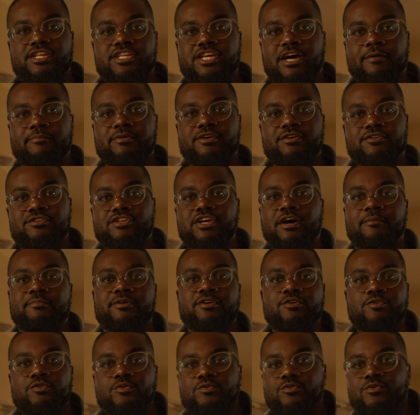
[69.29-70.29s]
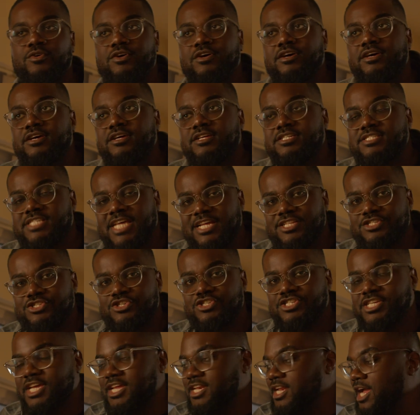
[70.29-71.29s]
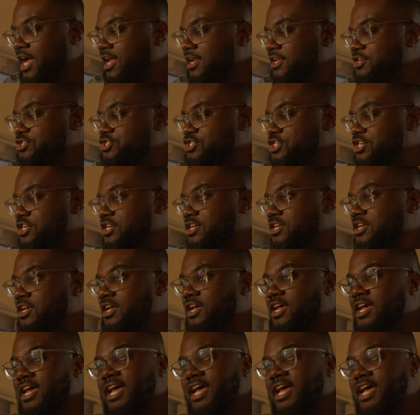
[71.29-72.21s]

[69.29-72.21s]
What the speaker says: WW sensor technology.